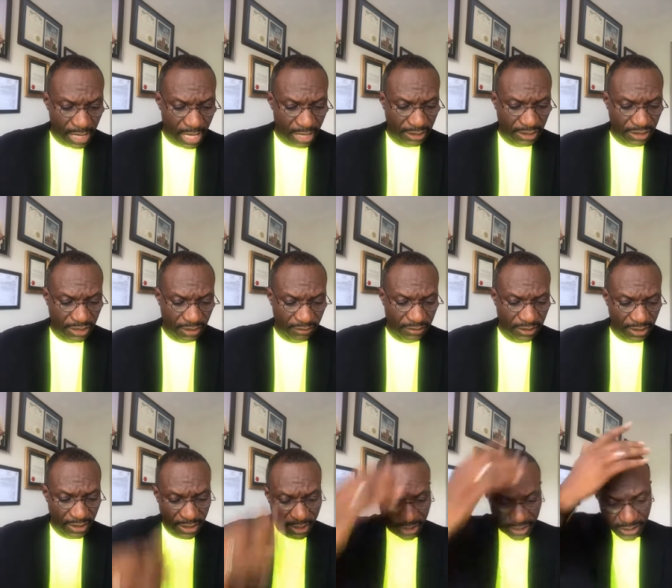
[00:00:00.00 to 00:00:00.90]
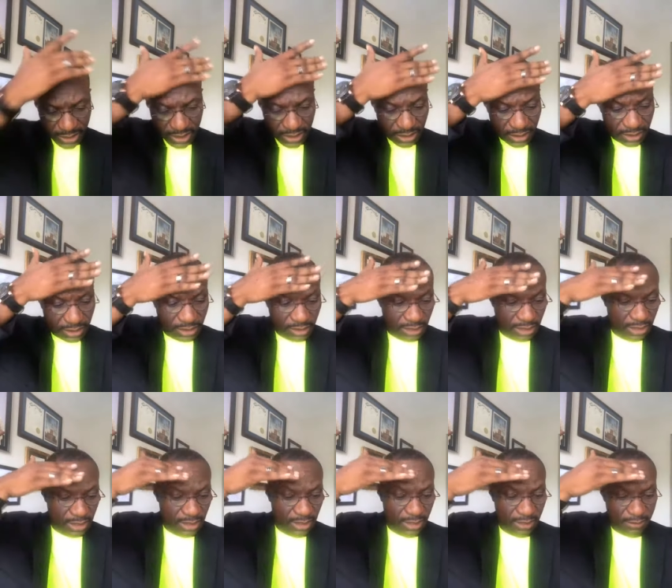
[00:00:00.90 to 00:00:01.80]
Acts chapter 8.
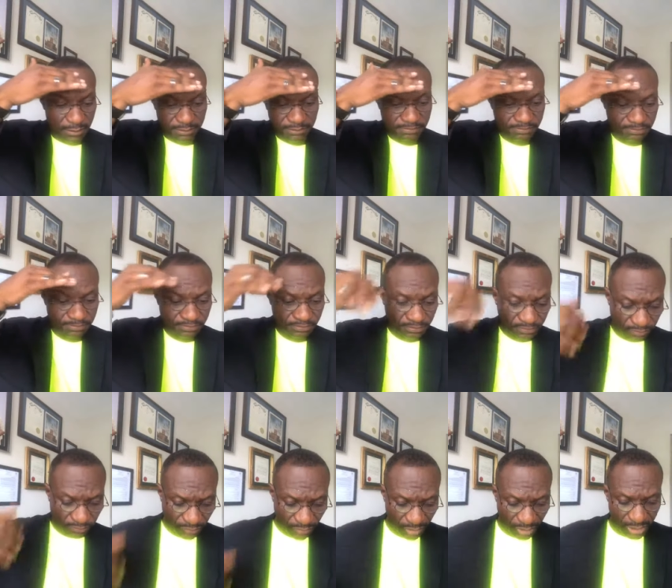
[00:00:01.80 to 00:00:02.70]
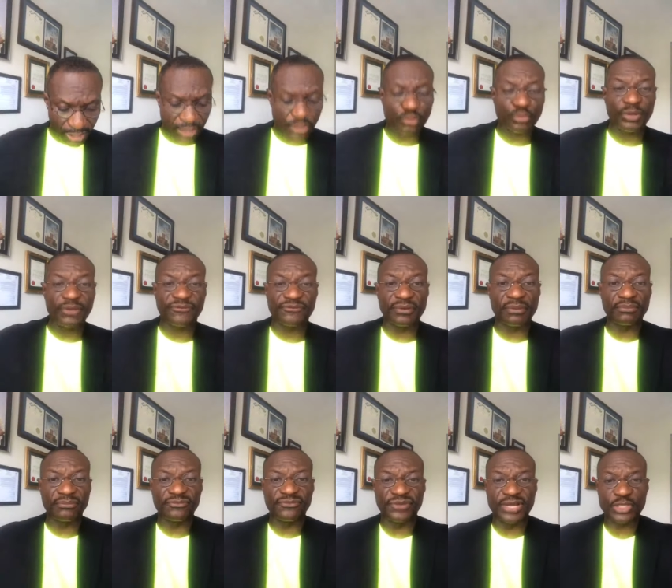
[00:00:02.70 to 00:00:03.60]
Um, let's read
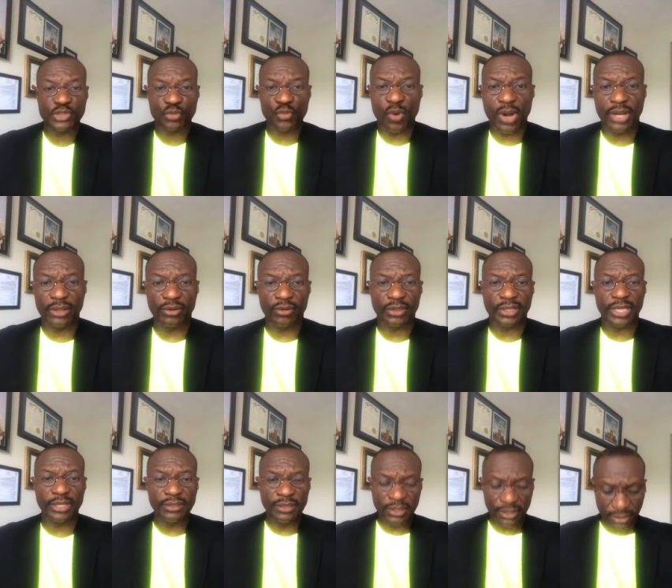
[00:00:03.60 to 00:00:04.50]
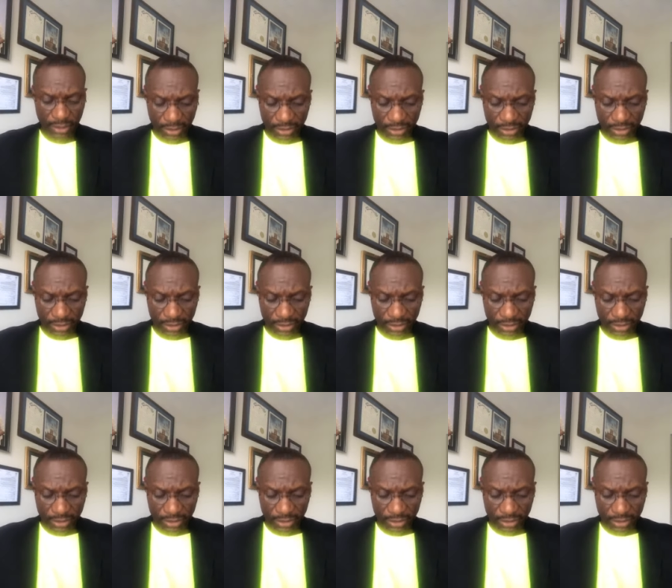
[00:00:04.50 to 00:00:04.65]
from verse 1, okay?